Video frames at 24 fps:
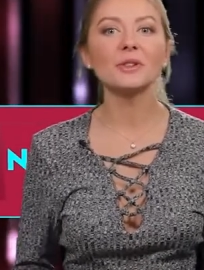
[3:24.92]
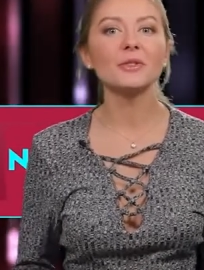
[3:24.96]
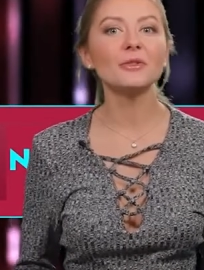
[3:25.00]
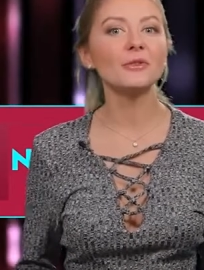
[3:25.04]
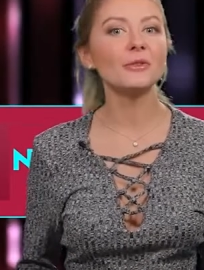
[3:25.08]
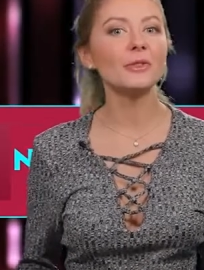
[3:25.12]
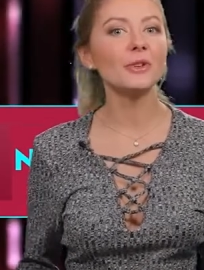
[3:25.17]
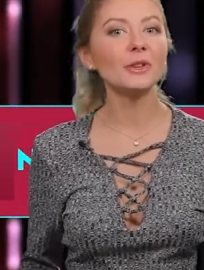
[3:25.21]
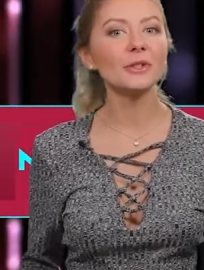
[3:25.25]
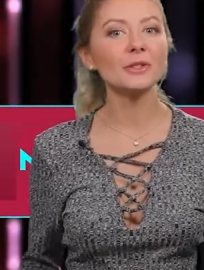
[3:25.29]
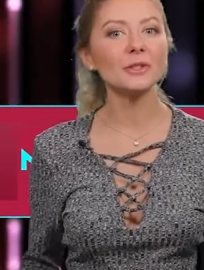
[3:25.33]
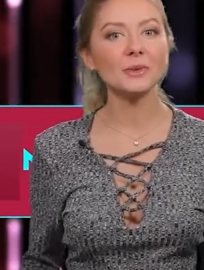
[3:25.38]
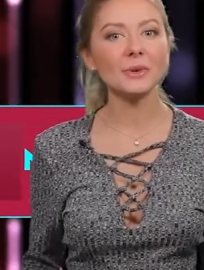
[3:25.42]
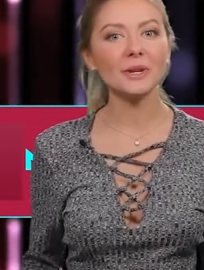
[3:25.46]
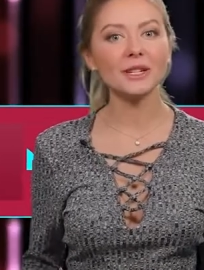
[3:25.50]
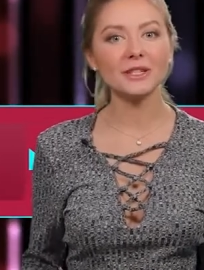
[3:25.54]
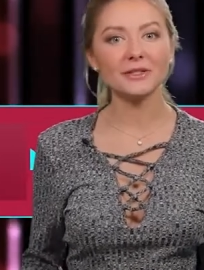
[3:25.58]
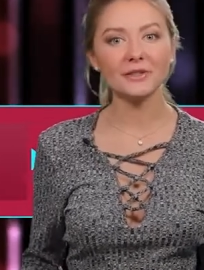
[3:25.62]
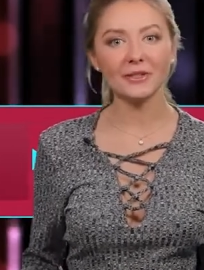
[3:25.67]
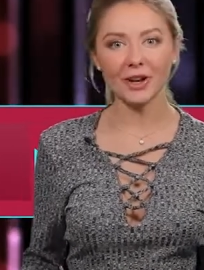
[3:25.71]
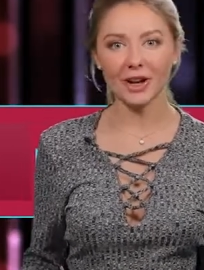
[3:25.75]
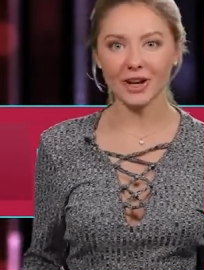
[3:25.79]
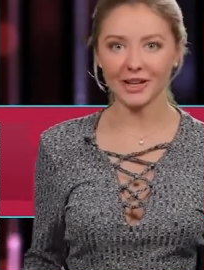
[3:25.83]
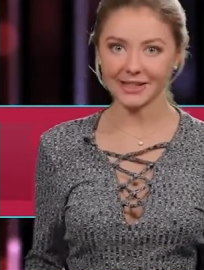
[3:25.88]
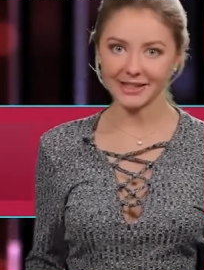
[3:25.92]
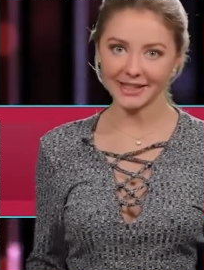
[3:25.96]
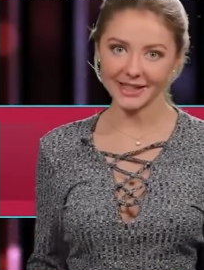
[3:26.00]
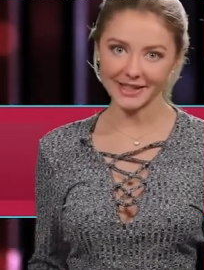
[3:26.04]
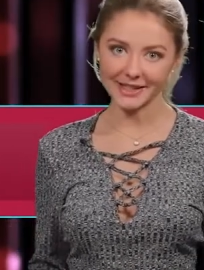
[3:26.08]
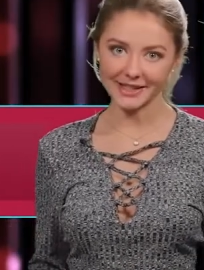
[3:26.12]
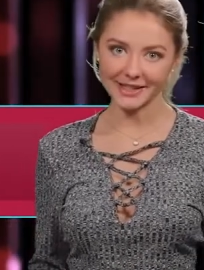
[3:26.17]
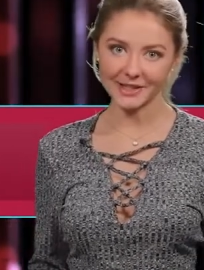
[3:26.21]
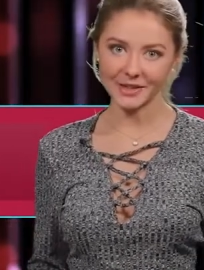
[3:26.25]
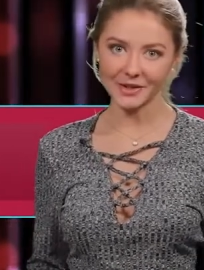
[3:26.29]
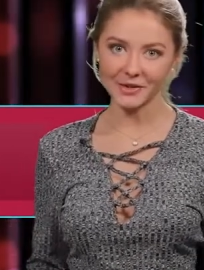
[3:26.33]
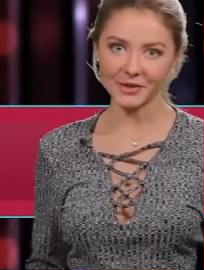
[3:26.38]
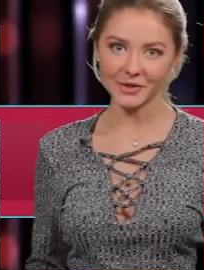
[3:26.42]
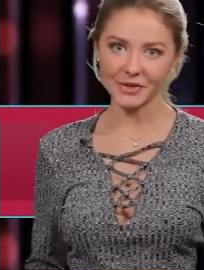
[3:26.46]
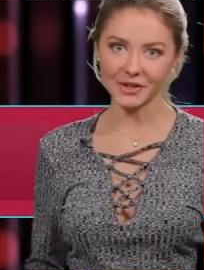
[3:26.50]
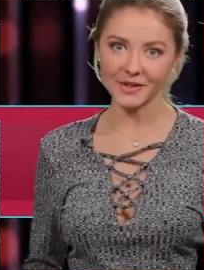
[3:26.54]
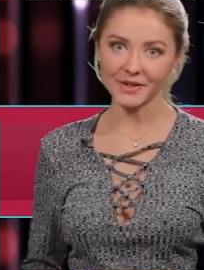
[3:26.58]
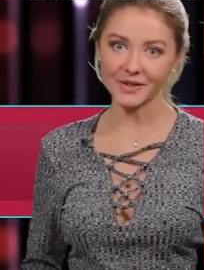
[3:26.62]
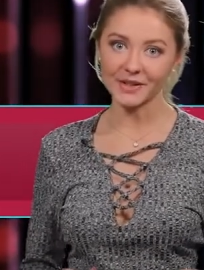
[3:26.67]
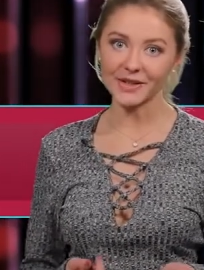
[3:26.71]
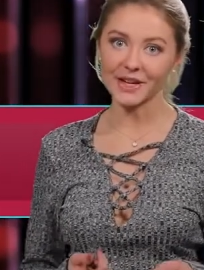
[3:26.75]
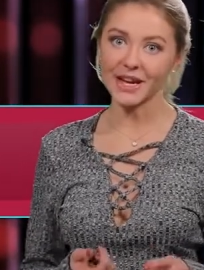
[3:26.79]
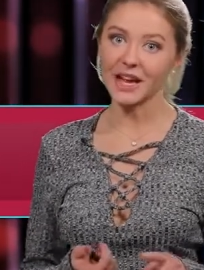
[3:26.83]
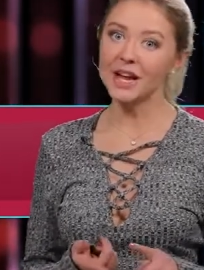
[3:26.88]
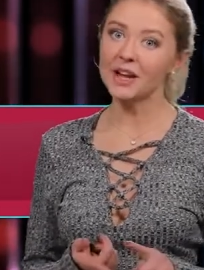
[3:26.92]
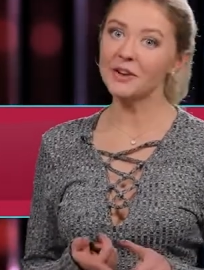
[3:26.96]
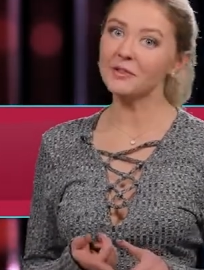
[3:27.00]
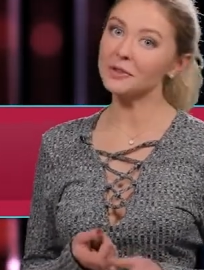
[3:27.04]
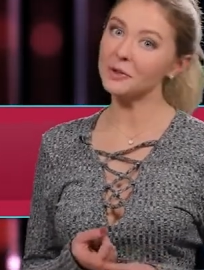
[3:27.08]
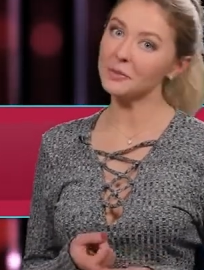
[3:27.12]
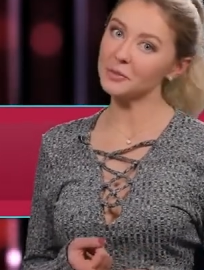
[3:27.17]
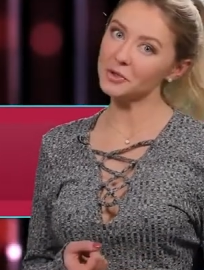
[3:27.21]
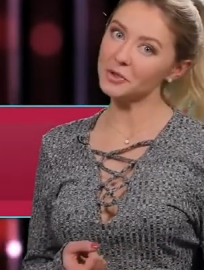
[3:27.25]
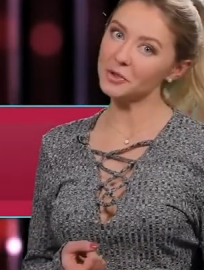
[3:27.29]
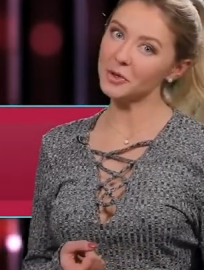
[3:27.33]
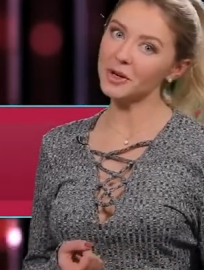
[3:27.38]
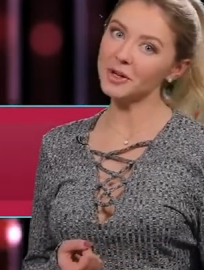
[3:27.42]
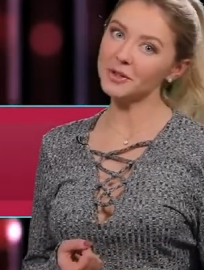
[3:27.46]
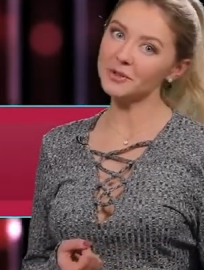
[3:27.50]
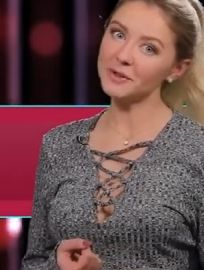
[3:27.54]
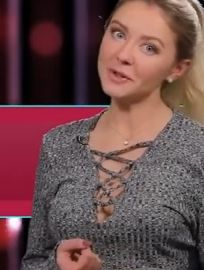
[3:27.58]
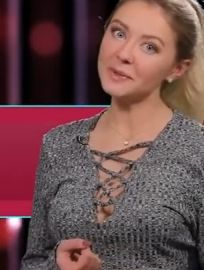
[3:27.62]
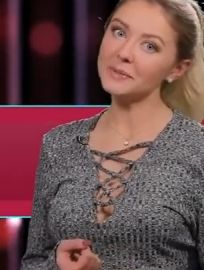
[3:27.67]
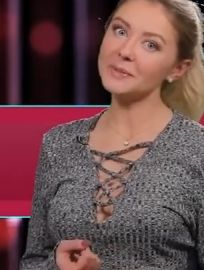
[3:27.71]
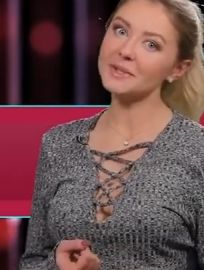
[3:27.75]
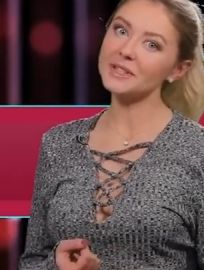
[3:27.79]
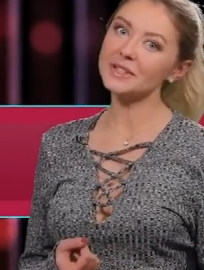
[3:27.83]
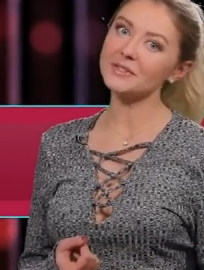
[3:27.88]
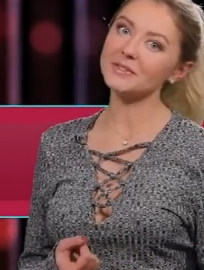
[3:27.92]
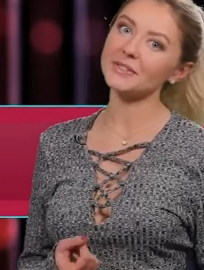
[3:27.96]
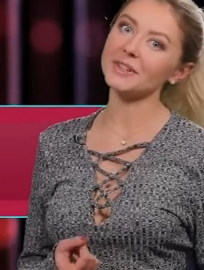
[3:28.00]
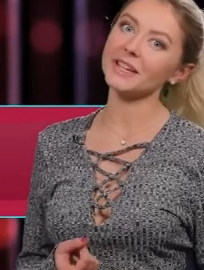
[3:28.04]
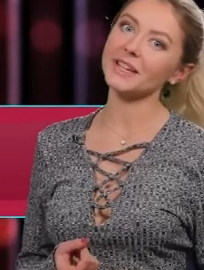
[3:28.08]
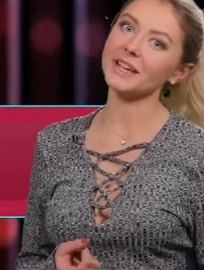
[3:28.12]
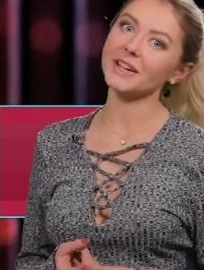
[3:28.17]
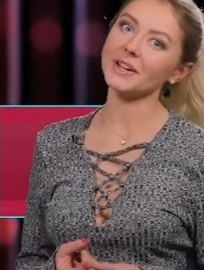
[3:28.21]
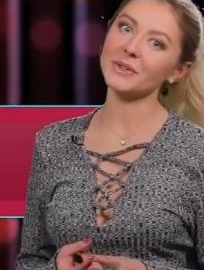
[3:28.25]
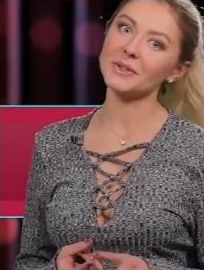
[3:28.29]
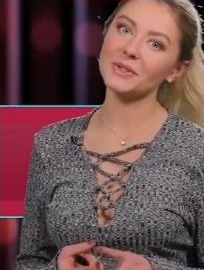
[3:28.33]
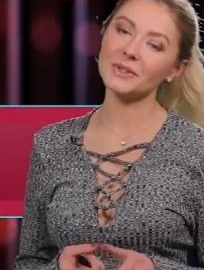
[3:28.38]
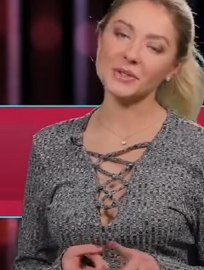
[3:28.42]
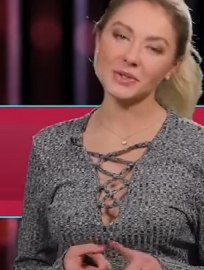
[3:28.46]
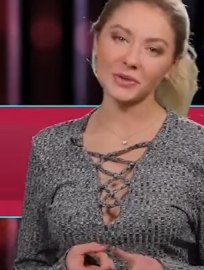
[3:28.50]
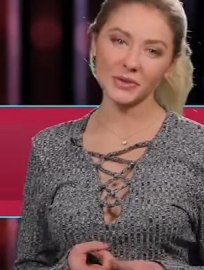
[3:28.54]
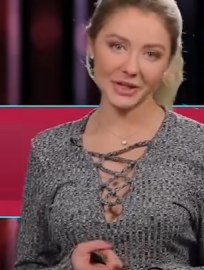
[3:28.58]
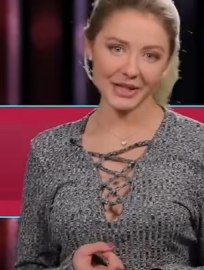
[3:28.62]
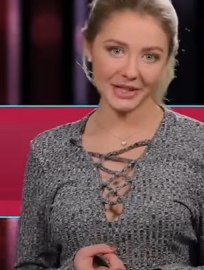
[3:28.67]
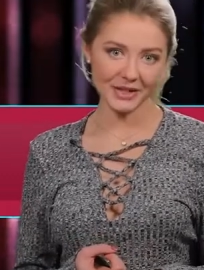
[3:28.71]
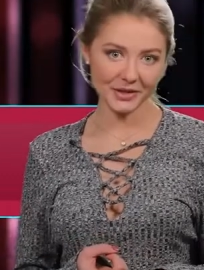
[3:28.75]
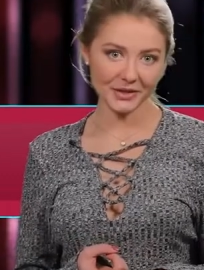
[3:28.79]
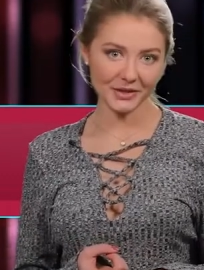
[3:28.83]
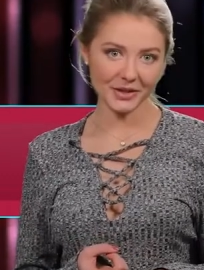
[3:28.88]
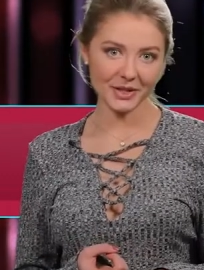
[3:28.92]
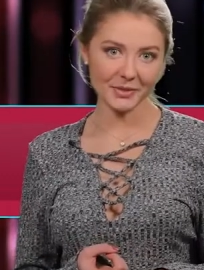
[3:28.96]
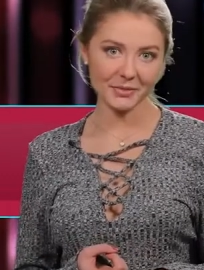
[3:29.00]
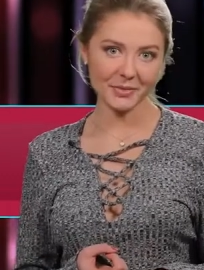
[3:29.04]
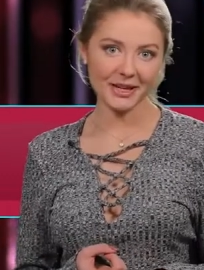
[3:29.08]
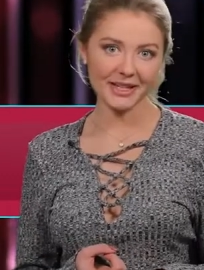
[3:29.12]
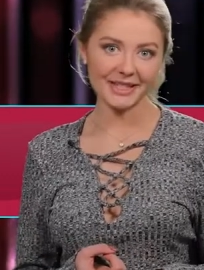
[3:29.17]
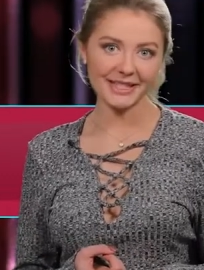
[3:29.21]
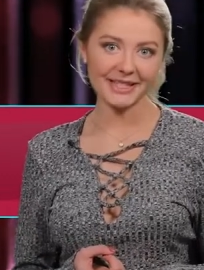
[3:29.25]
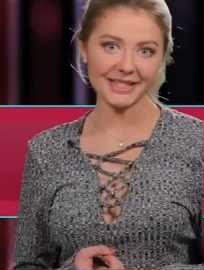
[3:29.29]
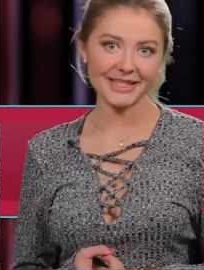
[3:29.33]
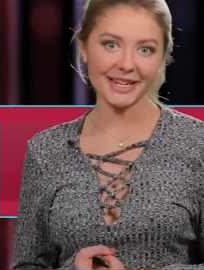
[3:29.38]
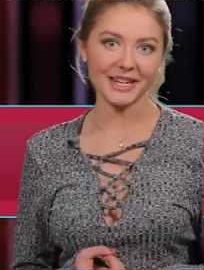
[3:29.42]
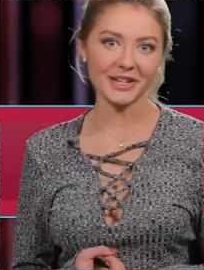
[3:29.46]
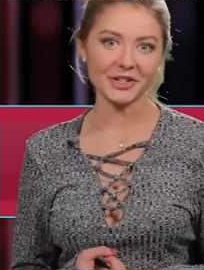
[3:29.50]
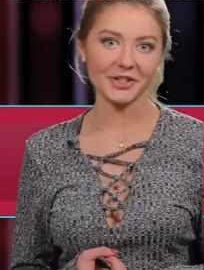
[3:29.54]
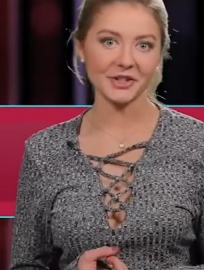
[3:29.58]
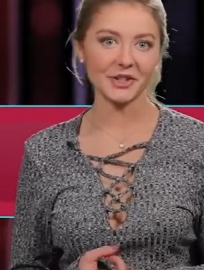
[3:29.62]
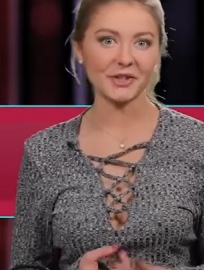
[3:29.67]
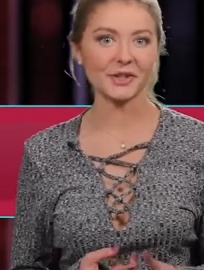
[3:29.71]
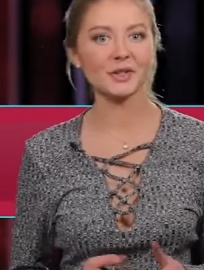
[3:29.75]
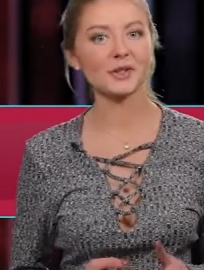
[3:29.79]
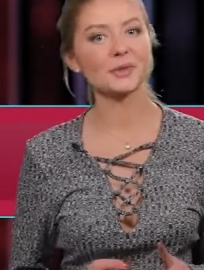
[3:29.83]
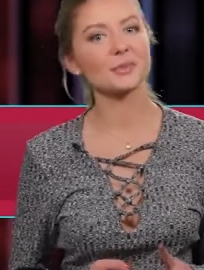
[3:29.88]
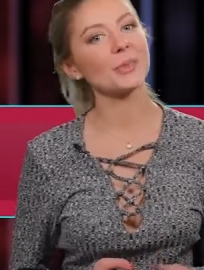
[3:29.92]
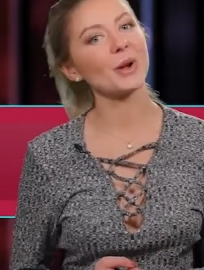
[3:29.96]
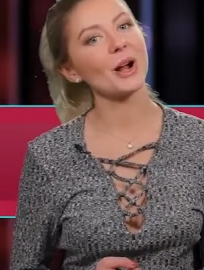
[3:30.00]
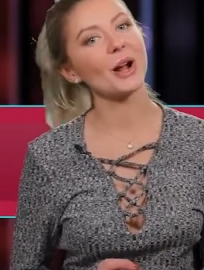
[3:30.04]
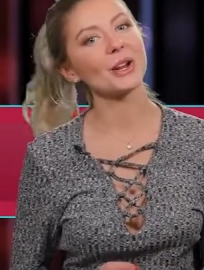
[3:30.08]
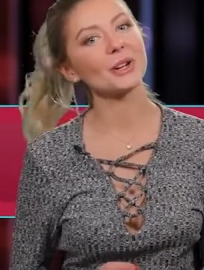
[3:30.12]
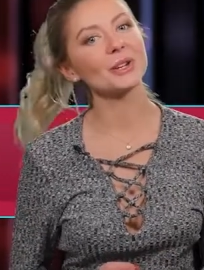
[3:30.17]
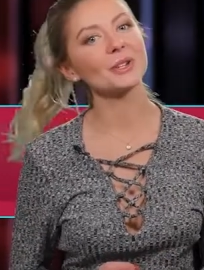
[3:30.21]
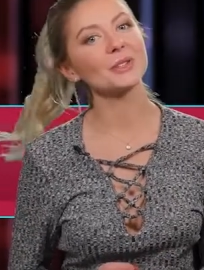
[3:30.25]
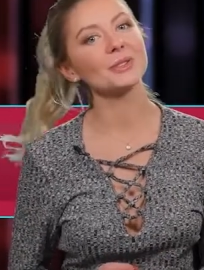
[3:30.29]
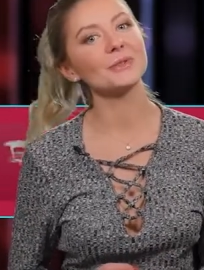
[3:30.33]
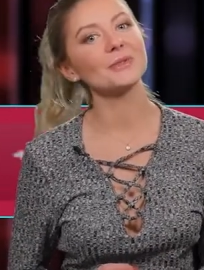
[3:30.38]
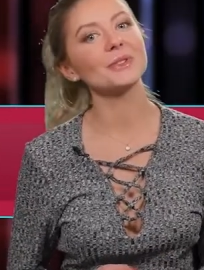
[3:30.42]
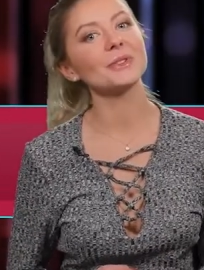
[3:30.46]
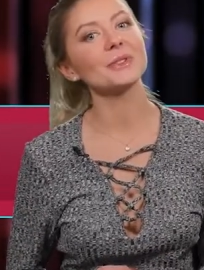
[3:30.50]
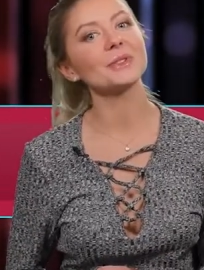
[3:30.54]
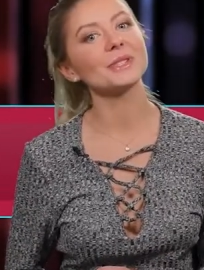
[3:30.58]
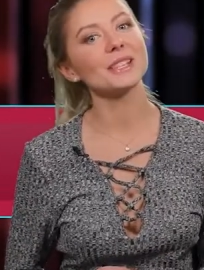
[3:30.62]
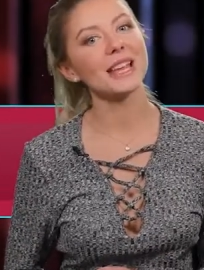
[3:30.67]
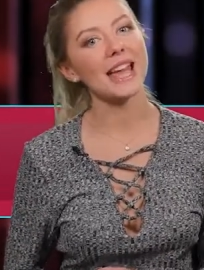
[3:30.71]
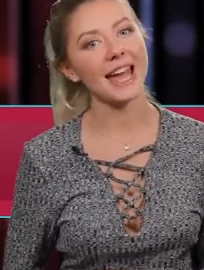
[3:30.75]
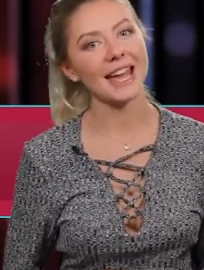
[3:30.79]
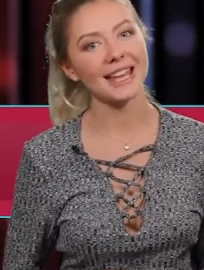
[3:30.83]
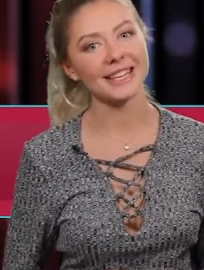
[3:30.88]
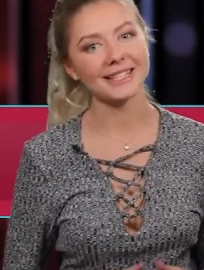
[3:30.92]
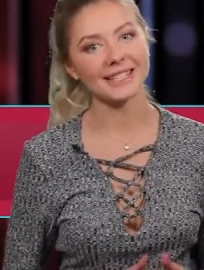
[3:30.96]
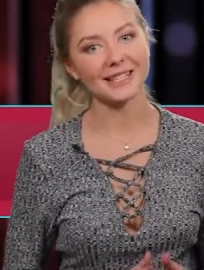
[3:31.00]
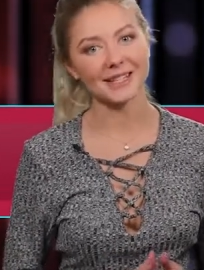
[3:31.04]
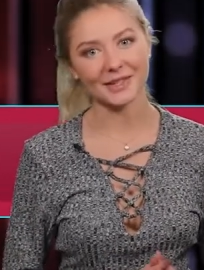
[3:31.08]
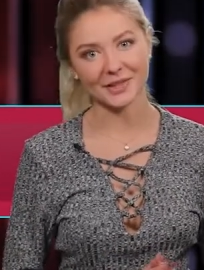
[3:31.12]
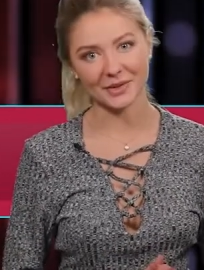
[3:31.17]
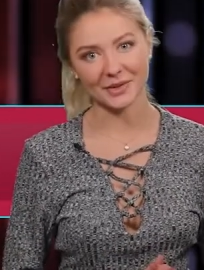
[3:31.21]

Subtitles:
Don't be embarrassed about needing and asking for help, because we aren't an island, and it really does take a village to raise a